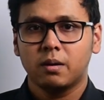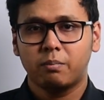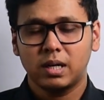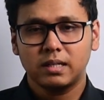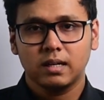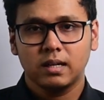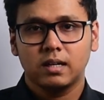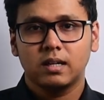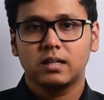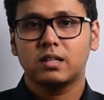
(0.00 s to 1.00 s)
but
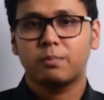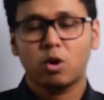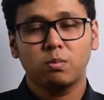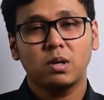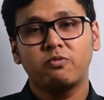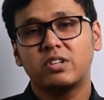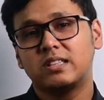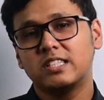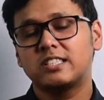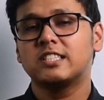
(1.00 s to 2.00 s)
the problem
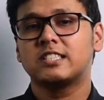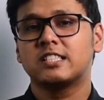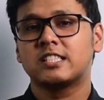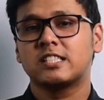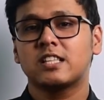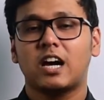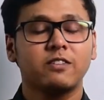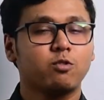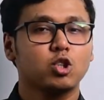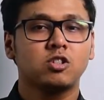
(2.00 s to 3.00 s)
with this disease is
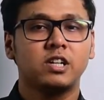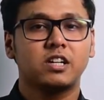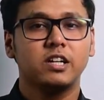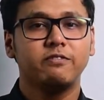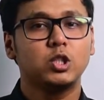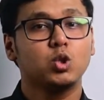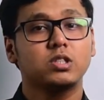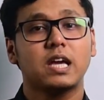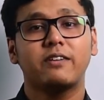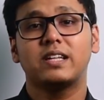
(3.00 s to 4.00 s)
unfortunately we
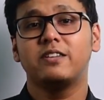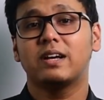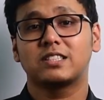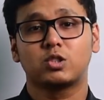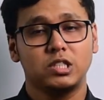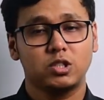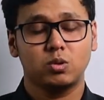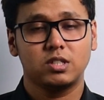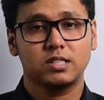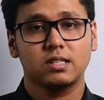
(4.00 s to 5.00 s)
don't have any vaccine
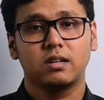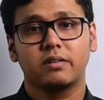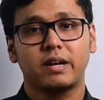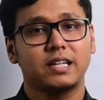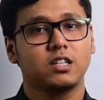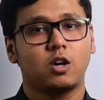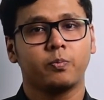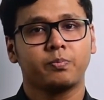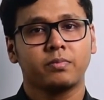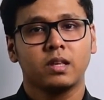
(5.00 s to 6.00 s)
to this right now.